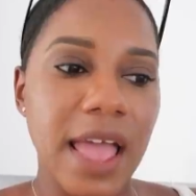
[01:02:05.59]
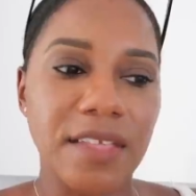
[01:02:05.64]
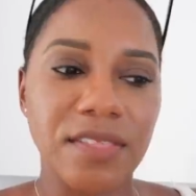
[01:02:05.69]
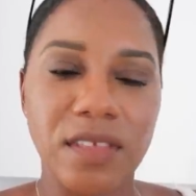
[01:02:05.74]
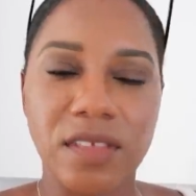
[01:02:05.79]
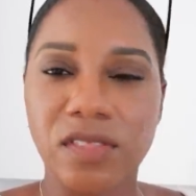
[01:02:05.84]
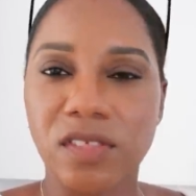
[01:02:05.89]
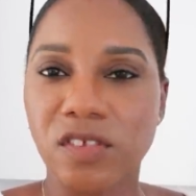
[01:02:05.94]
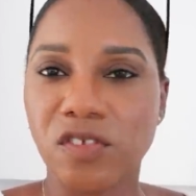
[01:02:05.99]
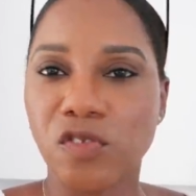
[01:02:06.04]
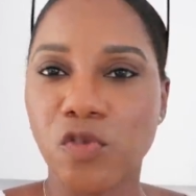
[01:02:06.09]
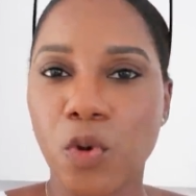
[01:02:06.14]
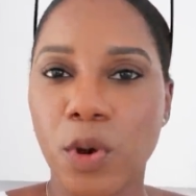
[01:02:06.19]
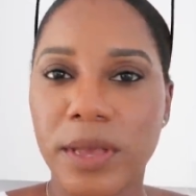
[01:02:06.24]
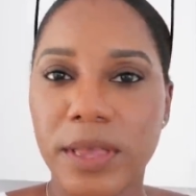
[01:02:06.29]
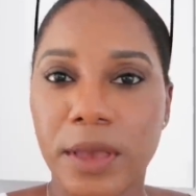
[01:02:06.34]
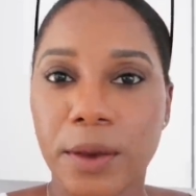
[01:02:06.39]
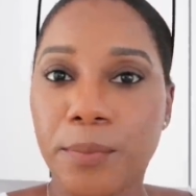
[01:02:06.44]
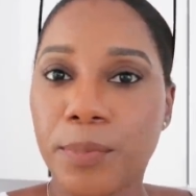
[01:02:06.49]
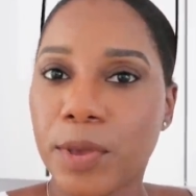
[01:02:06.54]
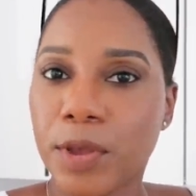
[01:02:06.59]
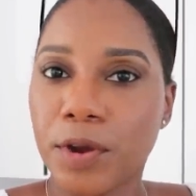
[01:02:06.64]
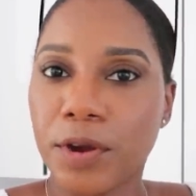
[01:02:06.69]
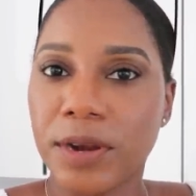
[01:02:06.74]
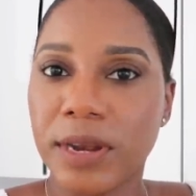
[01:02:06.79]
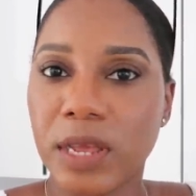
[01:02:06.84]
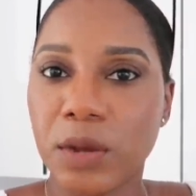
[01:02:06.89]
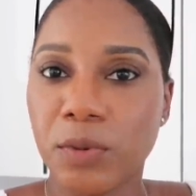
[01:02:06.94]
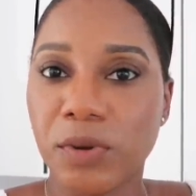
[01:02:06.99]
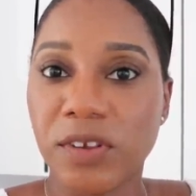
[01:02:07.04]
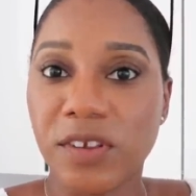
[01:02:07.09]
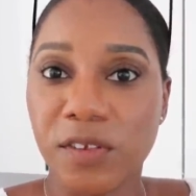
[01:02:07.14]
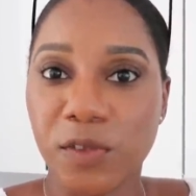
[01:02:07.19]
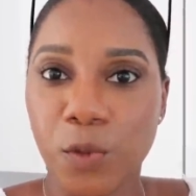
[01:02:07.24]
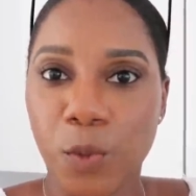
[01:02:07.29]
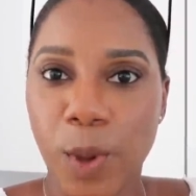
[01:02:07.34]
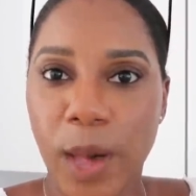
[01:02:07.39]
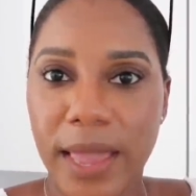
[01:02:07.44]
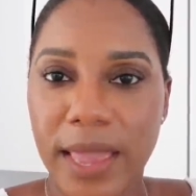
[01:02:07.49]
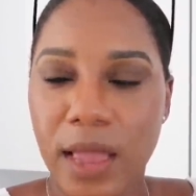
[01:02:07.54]
and then the Zoya Purity, which is
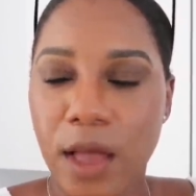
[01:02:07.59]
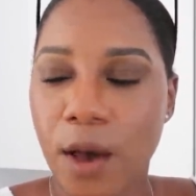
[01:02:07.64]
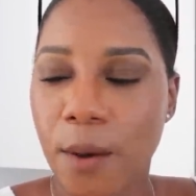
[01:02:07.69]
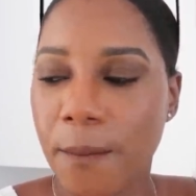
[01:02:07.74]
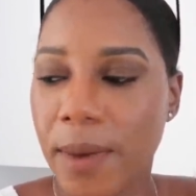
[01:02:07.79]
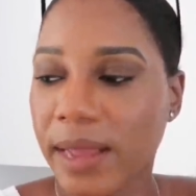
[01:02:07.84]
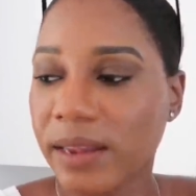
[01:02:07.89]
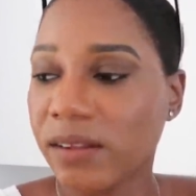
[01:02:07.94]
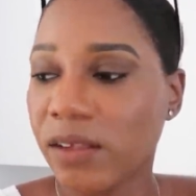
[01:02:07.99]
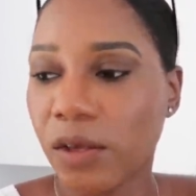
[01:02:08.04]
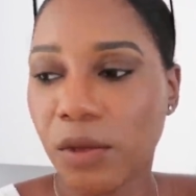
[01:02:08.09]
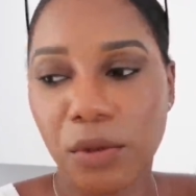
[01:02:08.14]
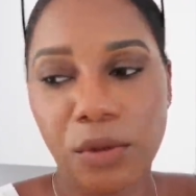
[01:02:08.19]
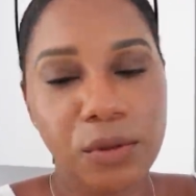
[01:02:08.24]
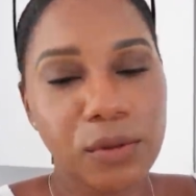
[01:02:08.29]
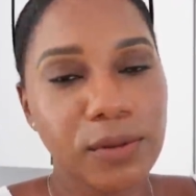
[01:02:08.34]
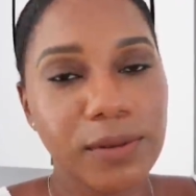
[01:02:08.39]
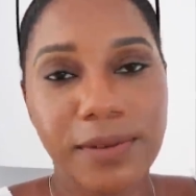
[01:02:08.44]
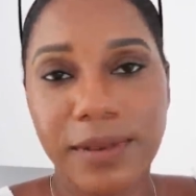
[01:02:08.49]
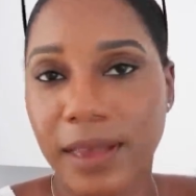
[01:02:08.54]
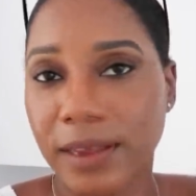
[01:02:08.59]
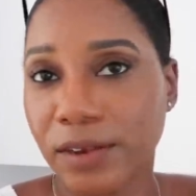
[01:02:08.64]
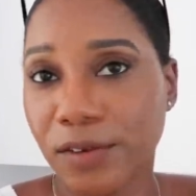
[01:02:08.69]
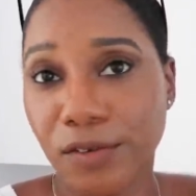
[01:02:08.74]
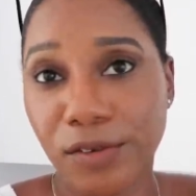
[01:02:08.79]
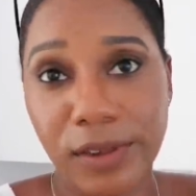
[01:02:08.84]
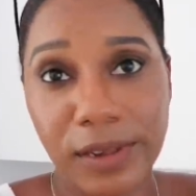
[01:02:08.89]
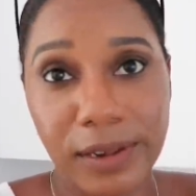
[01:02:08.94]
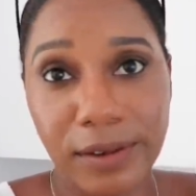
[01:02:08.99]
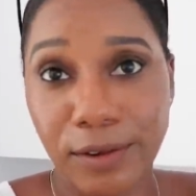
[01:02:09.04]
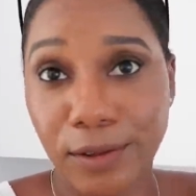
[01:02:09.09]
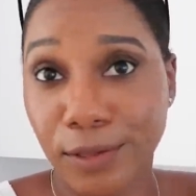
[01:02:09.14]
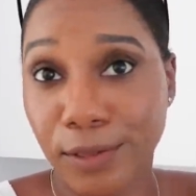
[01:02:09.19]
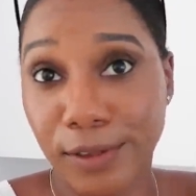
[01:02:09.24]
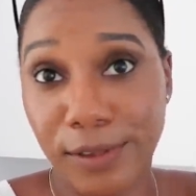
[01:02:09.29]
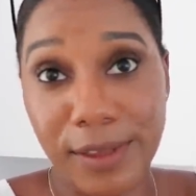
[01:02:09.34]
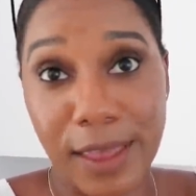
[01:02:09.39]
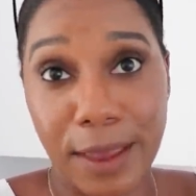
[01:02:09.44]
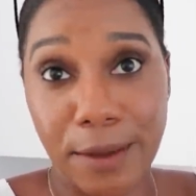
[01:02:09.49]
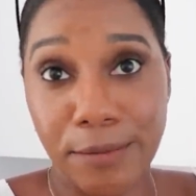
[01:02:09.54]
white, on my toes. I usually do
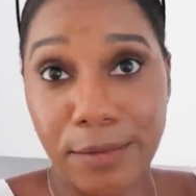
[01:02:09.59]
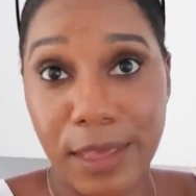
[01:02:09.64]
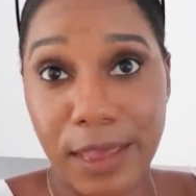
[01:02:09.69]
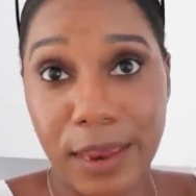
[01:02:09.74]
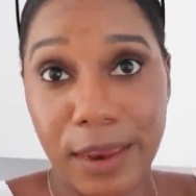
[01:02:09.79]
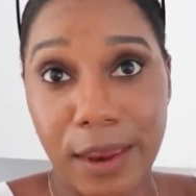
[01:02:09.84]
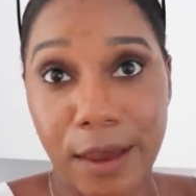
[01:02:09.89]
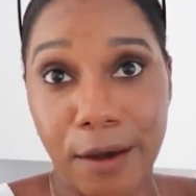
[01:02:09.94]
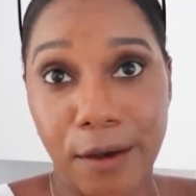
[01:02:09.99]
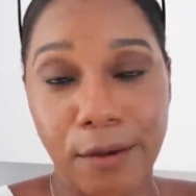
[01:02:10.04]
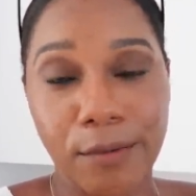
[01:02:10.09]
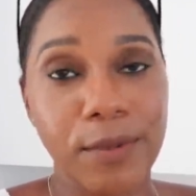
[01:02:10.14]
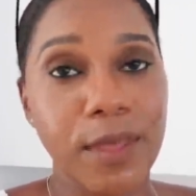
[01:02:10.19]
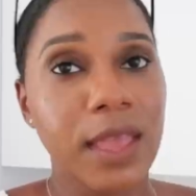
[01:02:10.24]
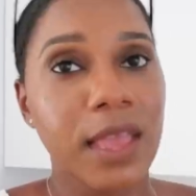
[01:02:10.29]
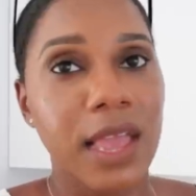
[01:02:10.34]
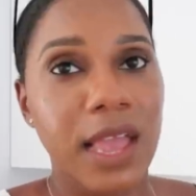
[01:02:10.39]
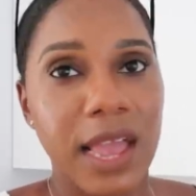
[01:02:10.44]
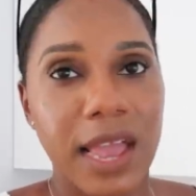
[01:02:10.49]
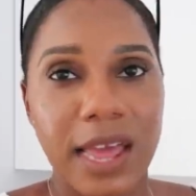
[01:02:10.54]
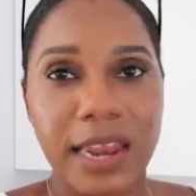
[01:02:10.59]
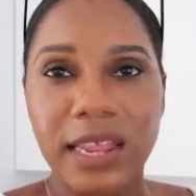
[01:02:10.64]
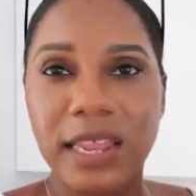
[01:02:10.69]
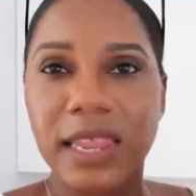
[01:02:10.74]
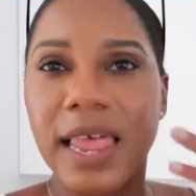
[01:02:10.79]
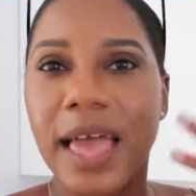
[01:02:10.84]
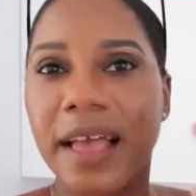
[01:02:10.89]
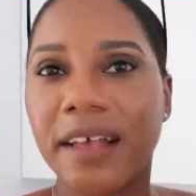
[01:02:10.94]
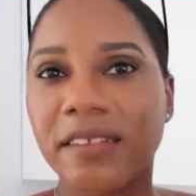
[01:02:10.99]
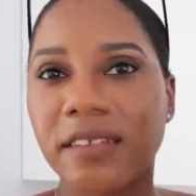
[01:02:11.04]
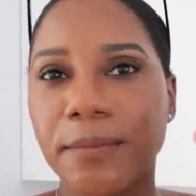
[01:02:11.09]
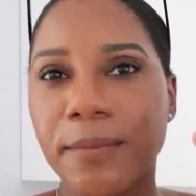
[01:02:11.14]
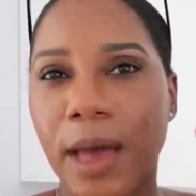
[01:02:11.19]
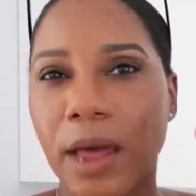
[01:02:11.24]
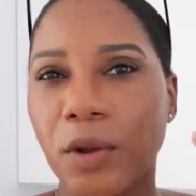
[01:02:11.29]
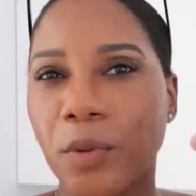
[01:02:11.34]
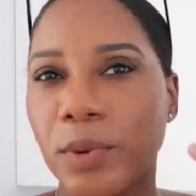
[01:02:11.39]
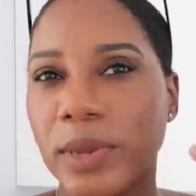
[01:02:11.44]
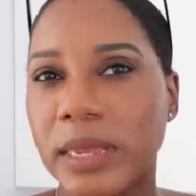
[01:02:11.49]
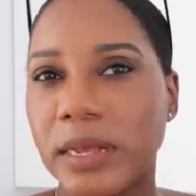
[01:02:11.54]
the same thing, y'all. And it lasts
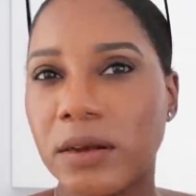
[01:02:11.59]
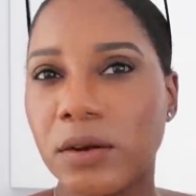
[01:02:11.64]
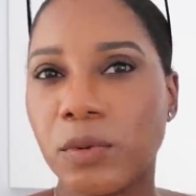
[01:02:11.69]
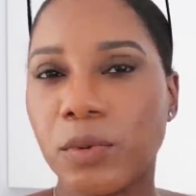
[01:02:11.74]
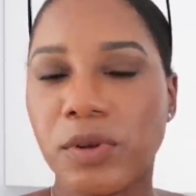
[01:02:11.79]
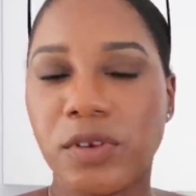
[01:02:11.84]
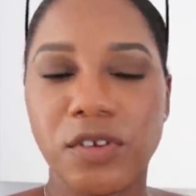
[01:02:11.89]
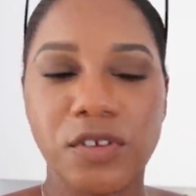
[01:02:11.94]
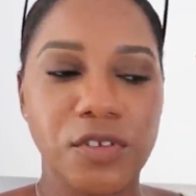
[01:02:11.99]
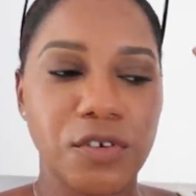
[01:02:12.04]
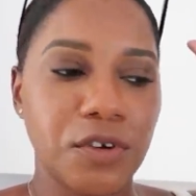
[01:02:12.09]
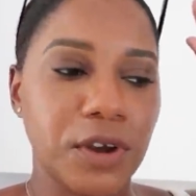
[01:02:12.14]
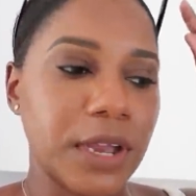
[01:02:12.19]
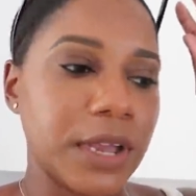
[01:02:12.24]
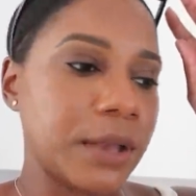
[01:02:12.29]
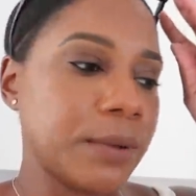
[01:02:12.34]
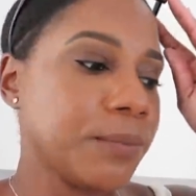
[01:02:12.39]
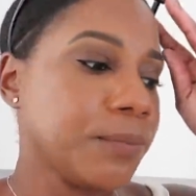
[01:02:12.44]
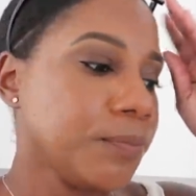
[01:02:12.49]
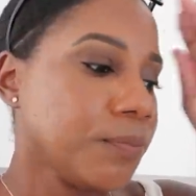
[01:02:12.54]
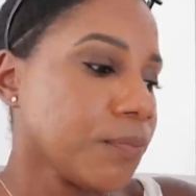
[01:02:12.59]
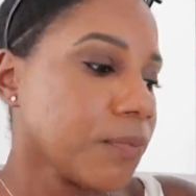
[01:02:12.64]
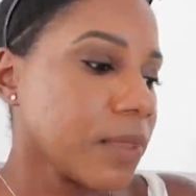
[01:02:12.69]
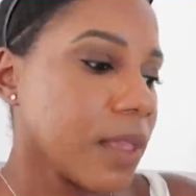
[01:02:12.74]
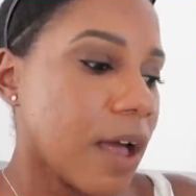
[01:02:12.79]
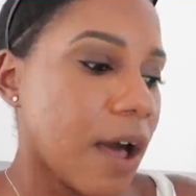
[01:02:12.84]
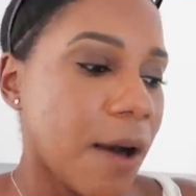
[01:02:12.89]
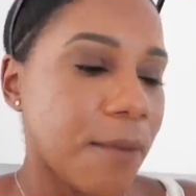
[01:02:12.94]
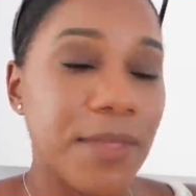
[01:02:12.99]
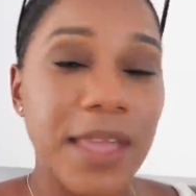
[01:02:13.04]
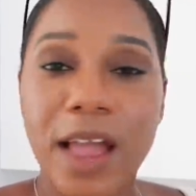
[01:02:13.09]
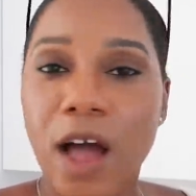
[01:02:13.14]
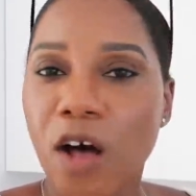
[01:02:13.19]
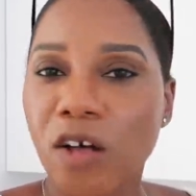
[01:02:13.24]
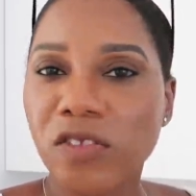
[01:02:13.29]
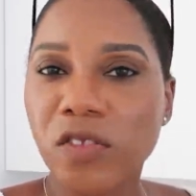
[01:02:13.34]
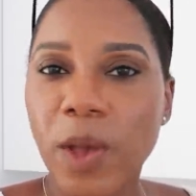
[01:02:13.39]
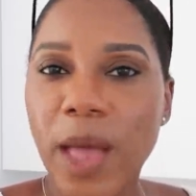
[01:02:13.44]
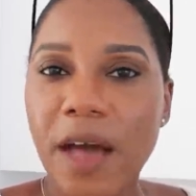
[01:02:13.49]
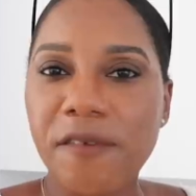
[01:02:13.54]
about a week, which is great. They
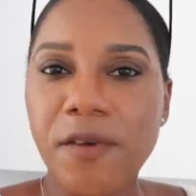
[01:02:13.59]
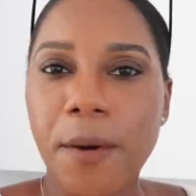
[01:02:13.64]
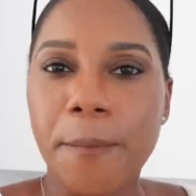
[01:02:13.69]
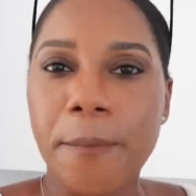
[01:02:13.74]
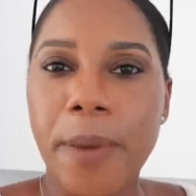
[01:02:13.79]
also have a